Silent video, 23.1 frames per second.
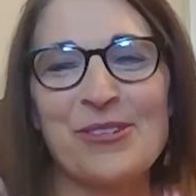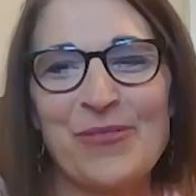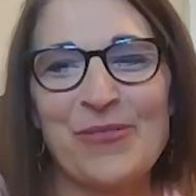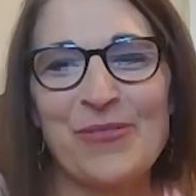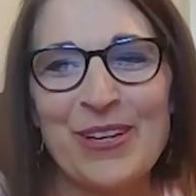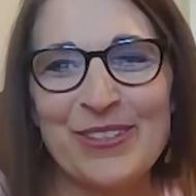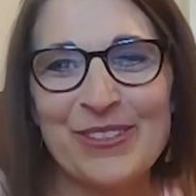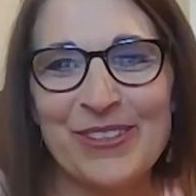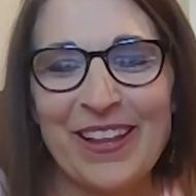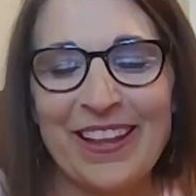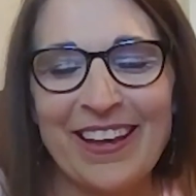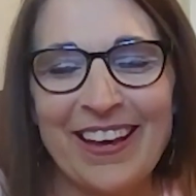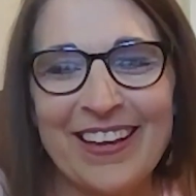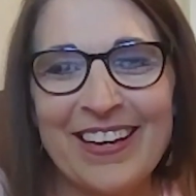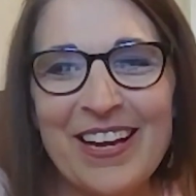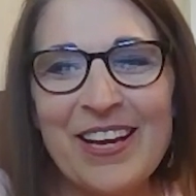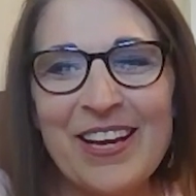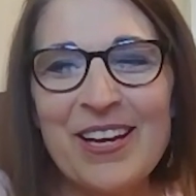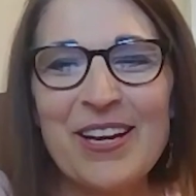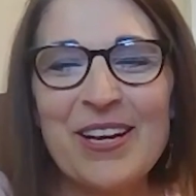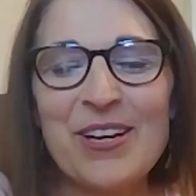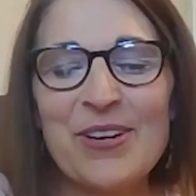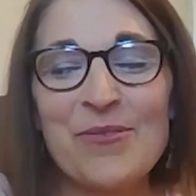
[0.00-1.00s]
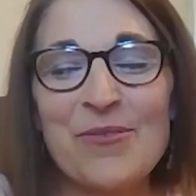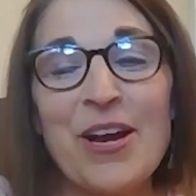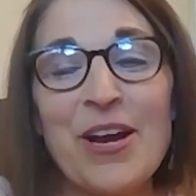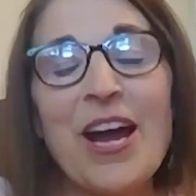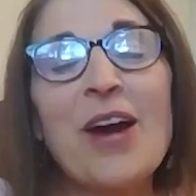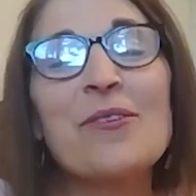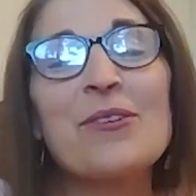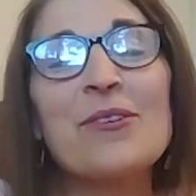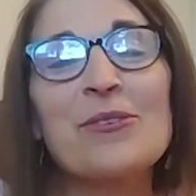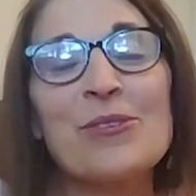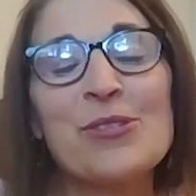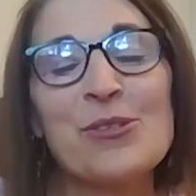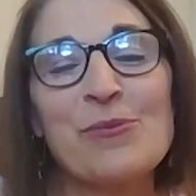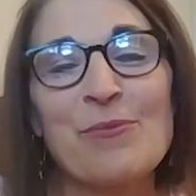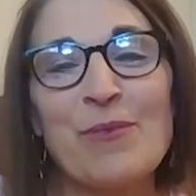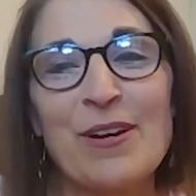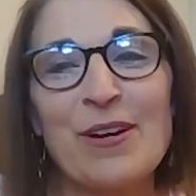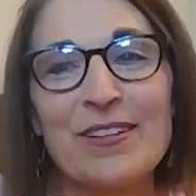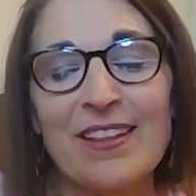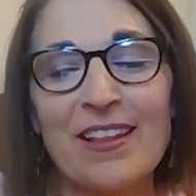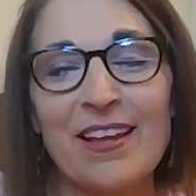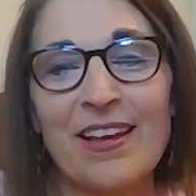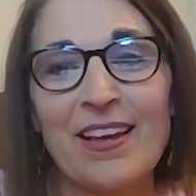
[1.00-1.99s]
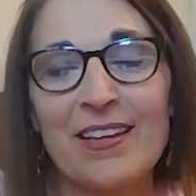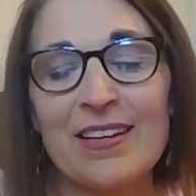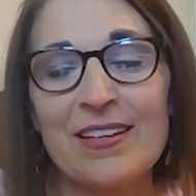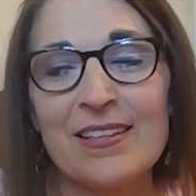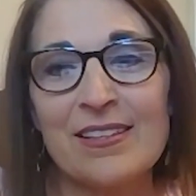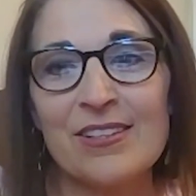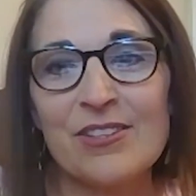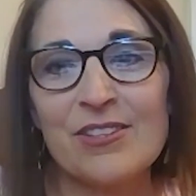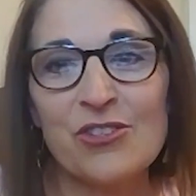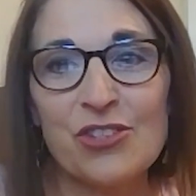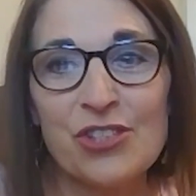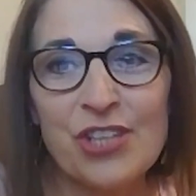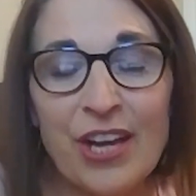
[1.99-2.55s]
I'd respond to that. The way I would respond to that is,